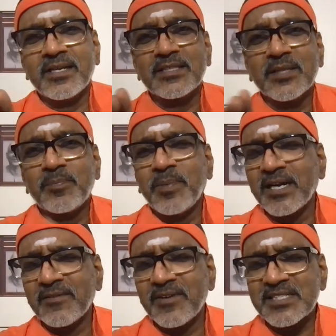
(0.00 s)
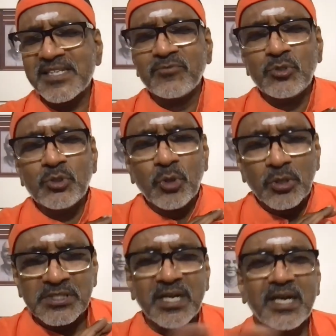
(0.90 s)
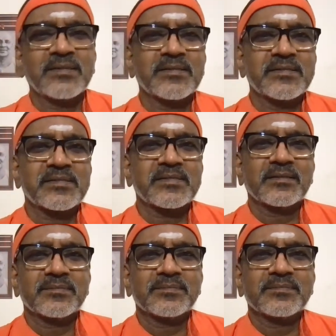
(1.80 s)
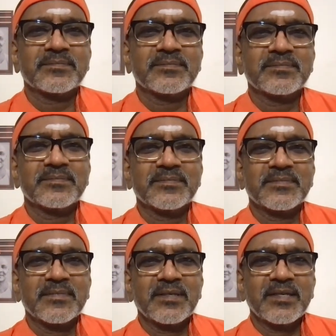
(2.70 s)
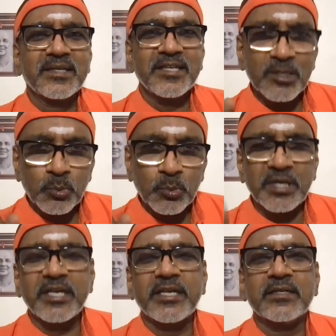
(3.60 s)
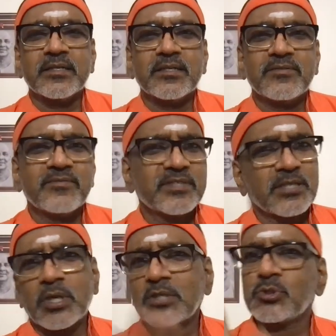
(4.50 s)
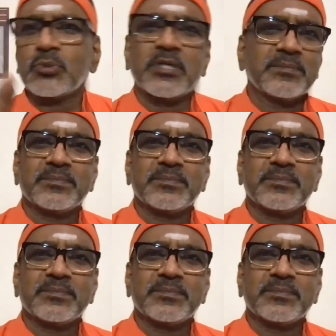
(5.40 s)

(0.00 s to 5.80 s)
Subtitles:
that the Pandavas have no chance in winning without Arjuna.